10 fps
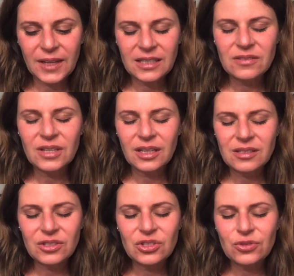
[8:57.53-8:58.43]
it's,
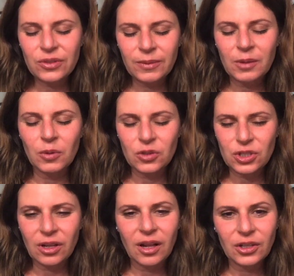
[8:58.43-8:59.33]
it's extremely
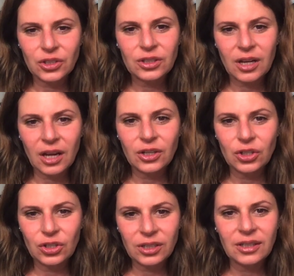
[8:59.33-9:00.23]
emotional on a good, on a
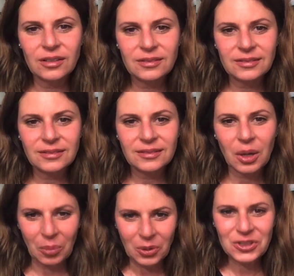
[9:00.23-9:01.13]
good
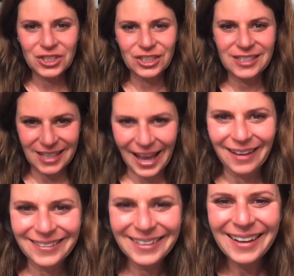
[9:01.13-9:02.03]
emotional
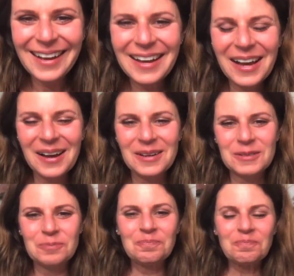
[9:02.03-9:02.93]
scale.
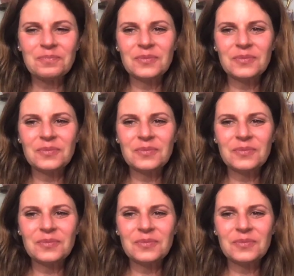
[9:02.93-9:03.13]
Um,